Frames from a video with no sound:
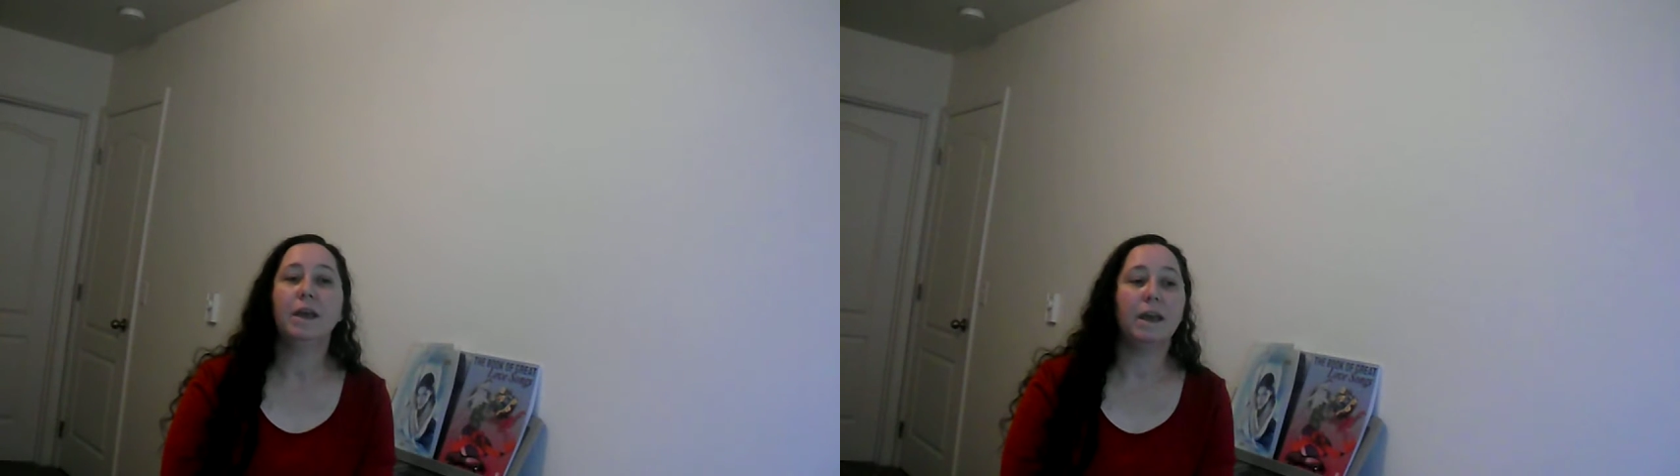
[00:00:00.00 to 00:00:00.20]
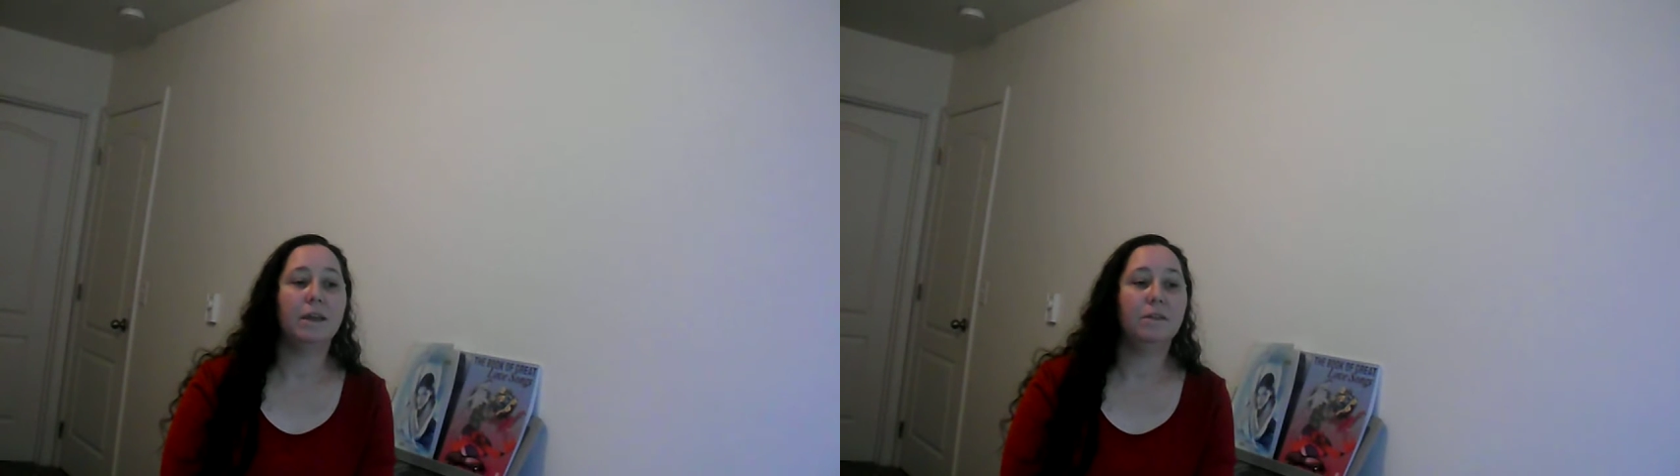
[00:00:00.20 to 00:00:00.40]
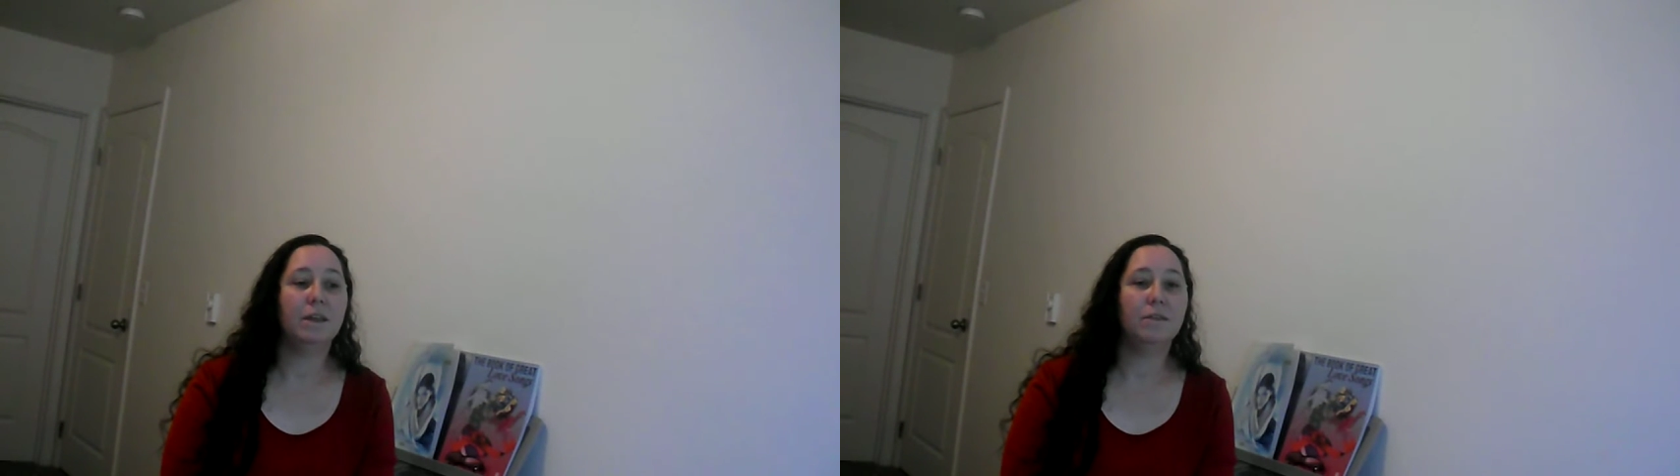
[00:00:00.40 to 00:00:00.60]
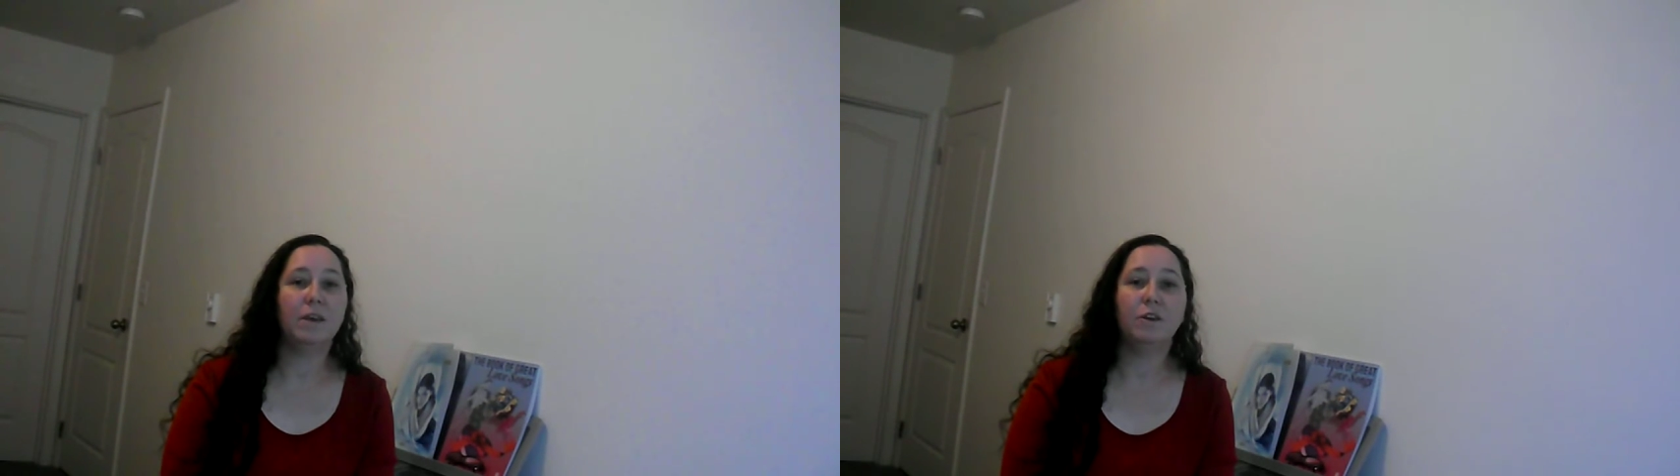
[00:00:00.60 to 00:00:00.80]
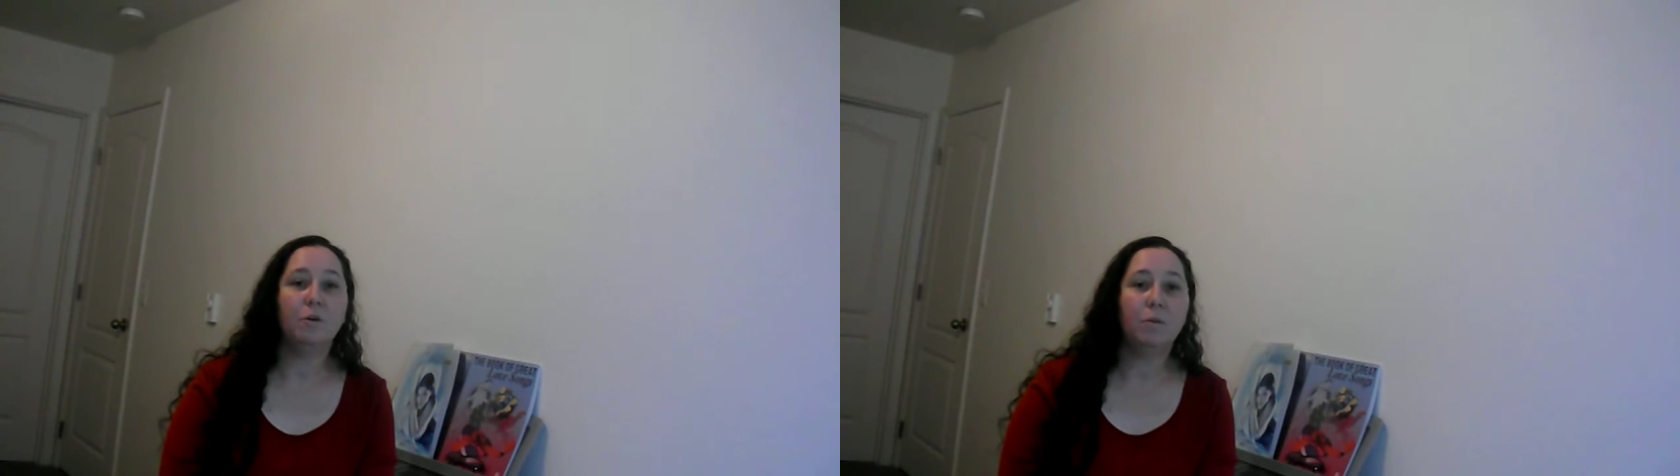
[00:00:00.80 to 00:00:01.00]
and then they
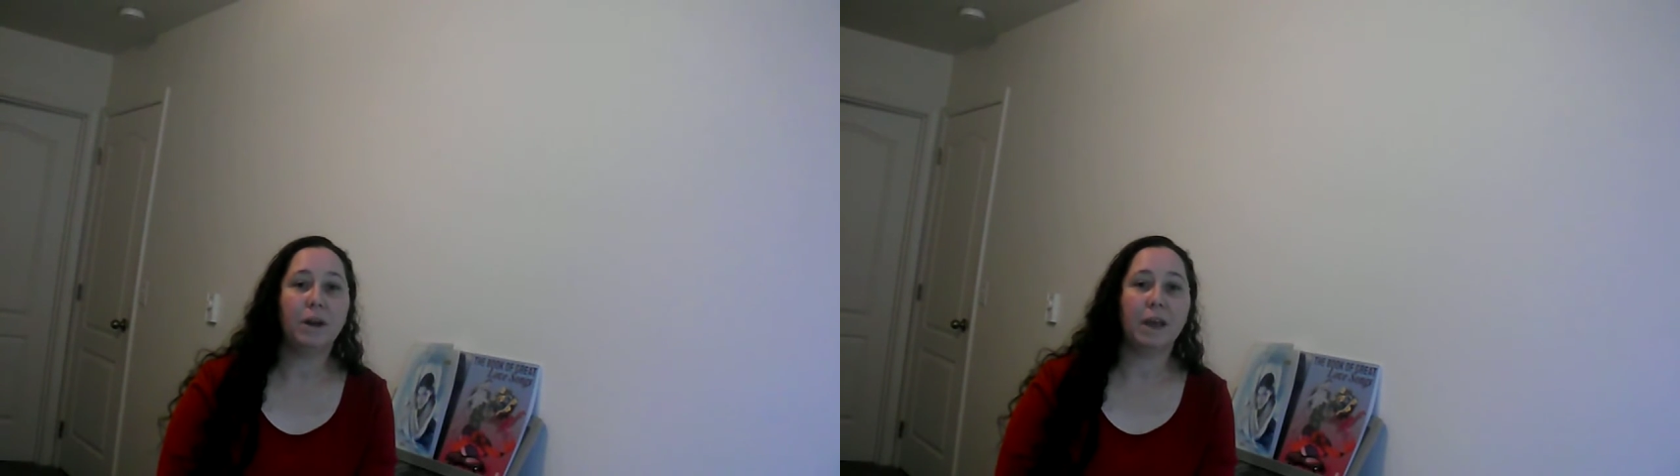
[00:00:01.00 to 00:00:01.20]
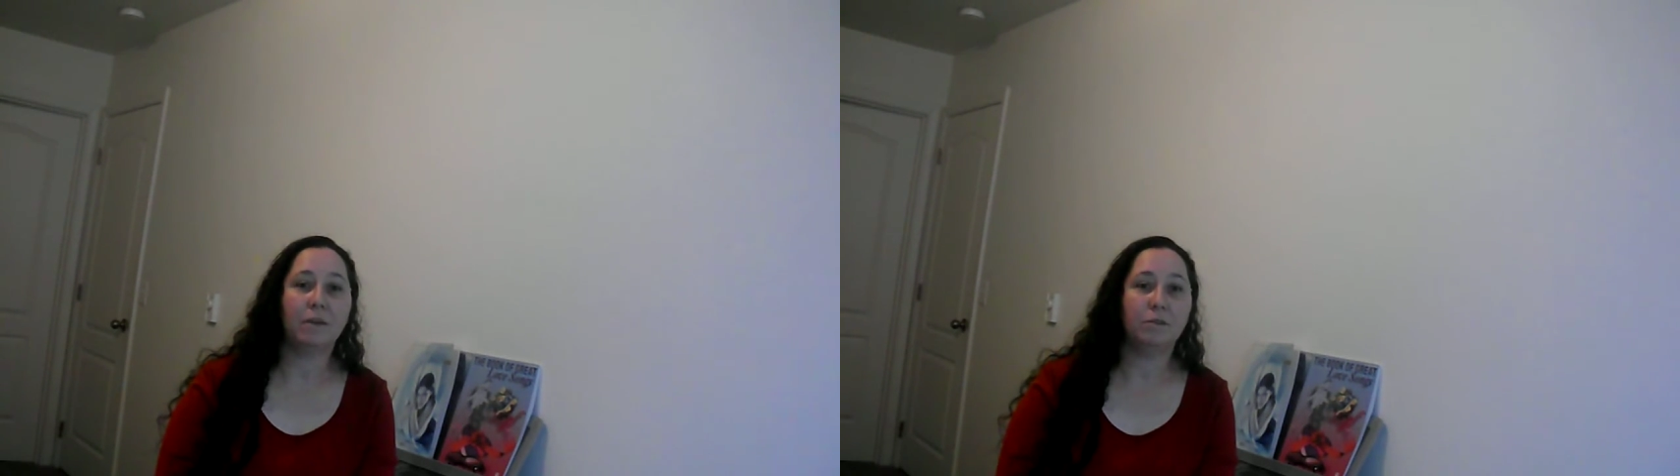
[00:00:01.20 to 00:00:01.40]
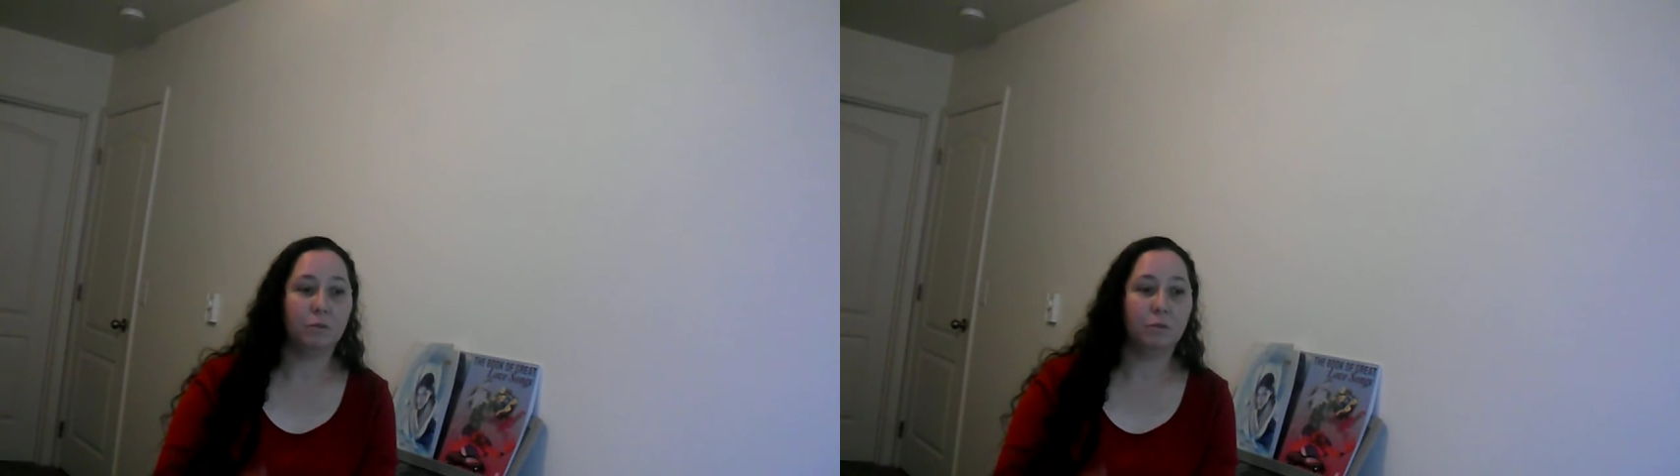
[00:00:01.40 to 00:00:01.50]
don't want to have to